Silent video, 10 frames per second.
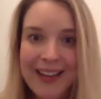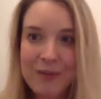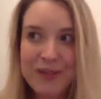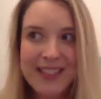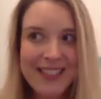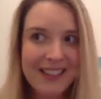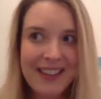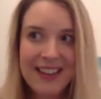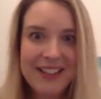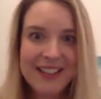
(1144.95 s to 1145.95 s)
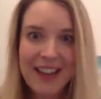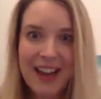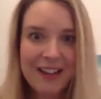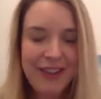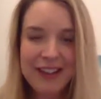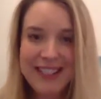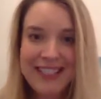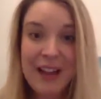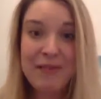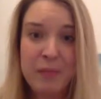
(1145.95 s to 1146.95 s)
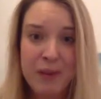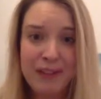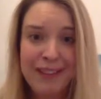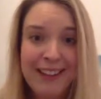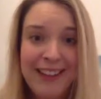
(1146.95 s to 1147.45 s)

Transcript: it just kind of felt inevitable.